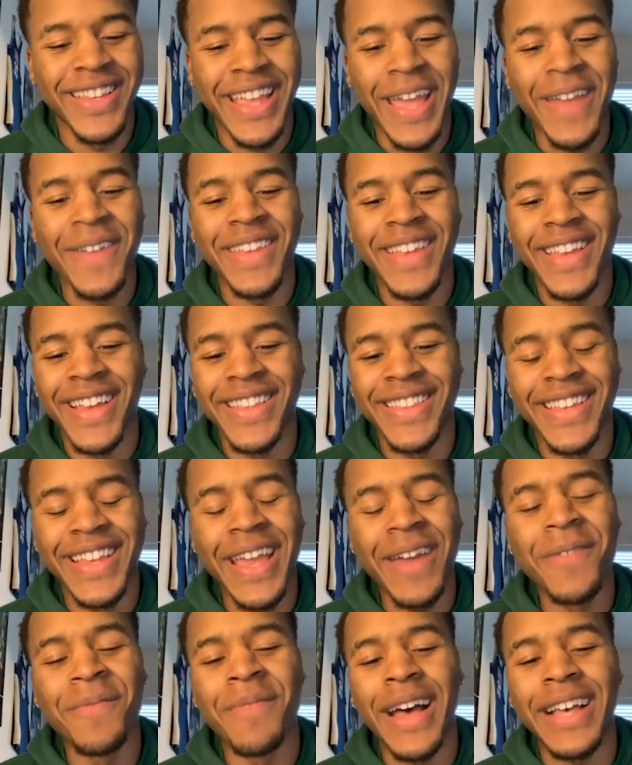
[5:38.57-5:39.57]
The
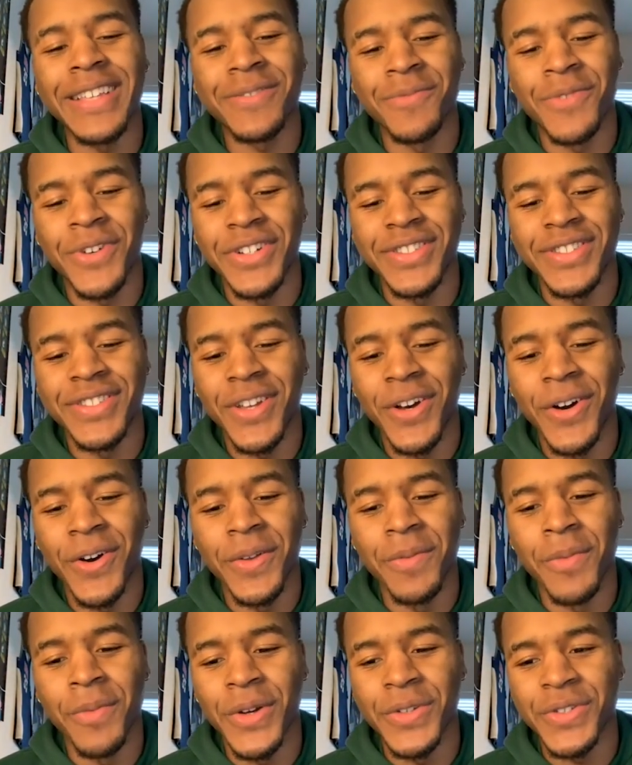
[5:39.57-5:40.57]
game of basketball is
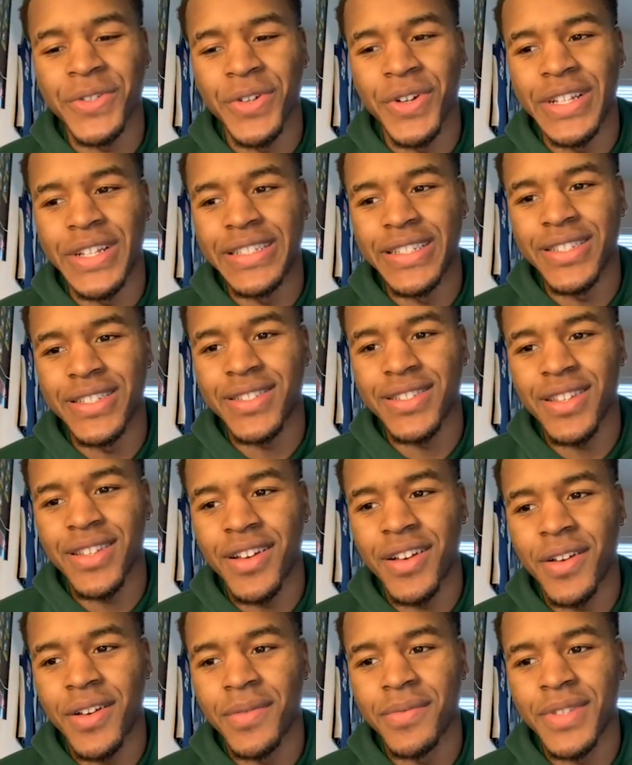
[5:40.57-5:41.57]
so emotional, and just
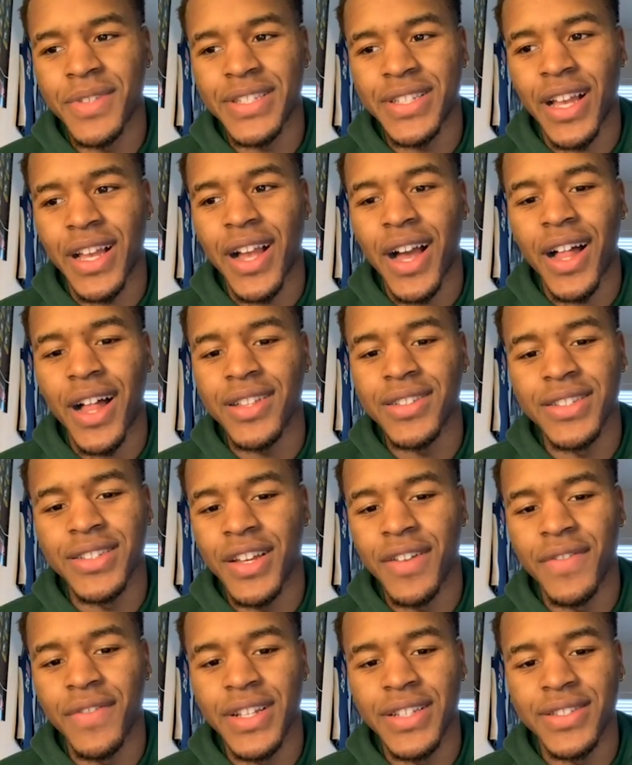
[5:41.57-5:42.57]
the
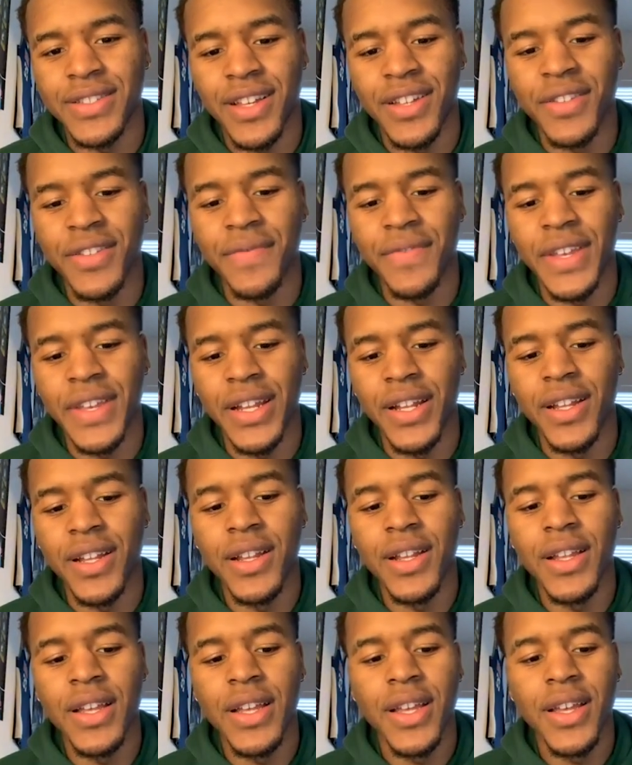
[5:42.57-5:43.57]
psychology of it is
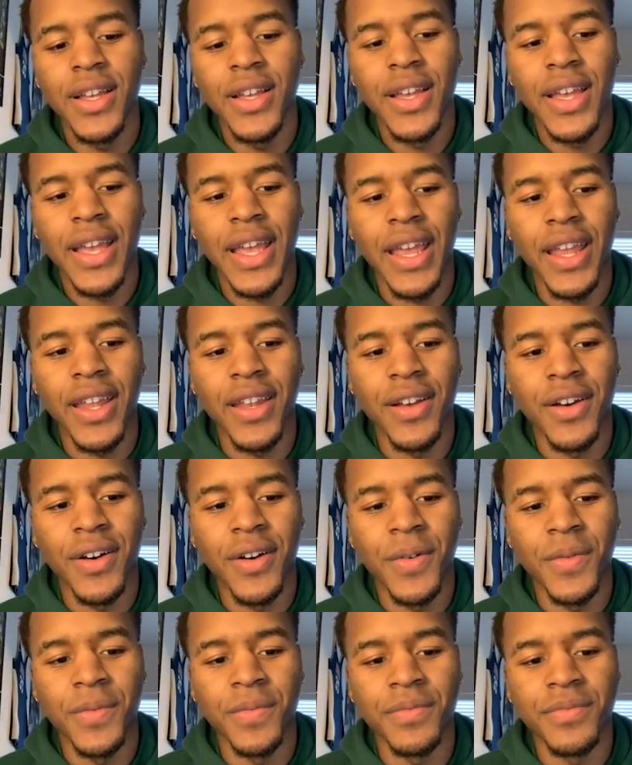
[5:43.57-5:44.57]
undefeated. And,
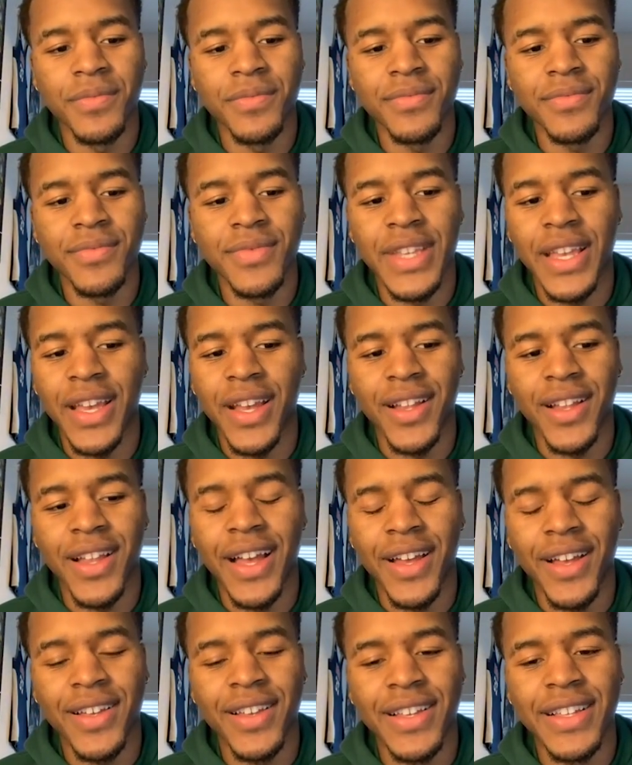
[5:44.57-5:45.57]
I
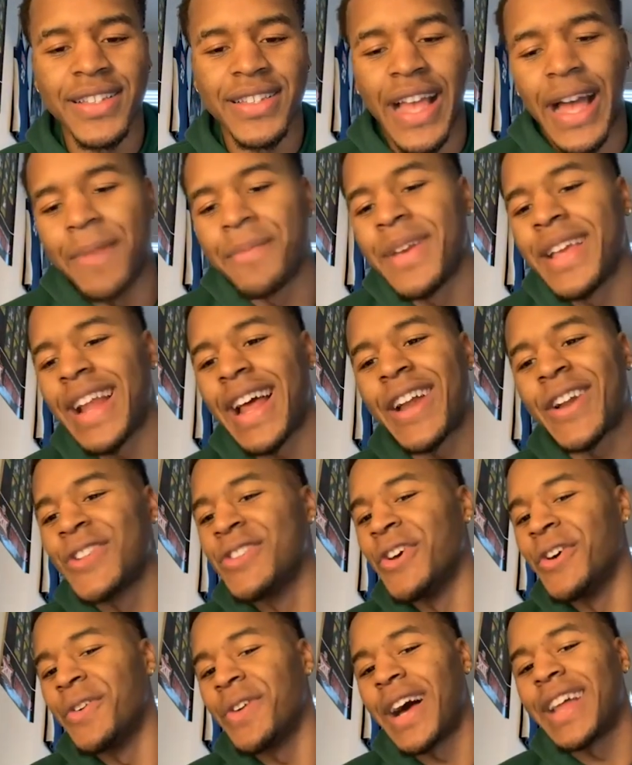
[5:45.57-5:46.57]
mean, I
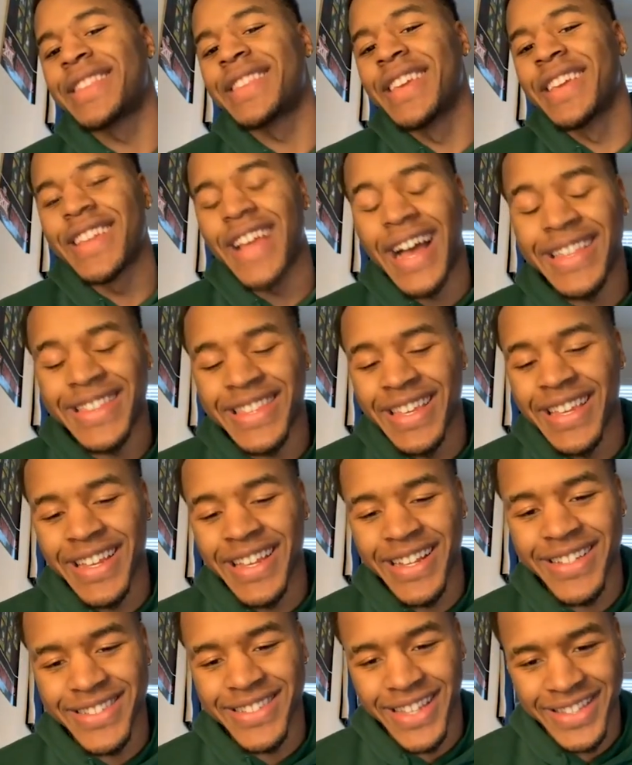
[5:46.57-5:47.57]
don't know. I think
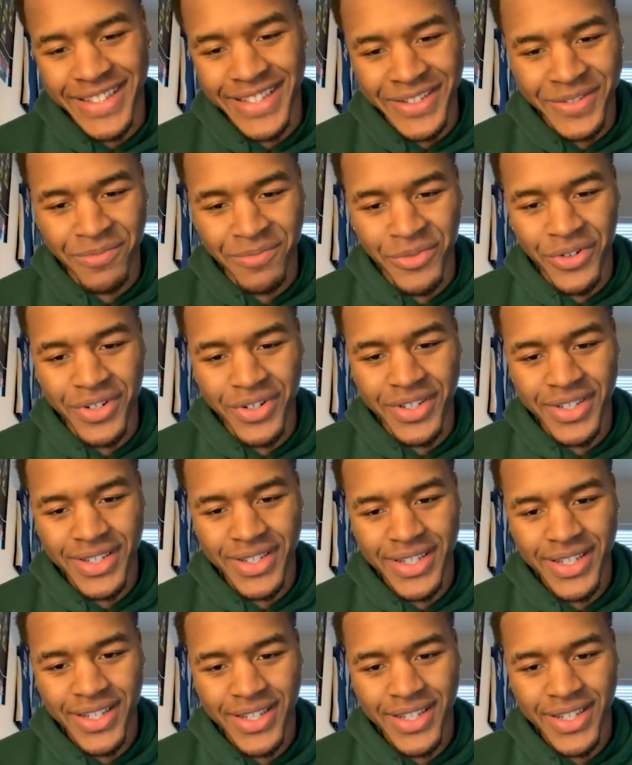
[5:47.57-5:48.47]
it is. I think it's important.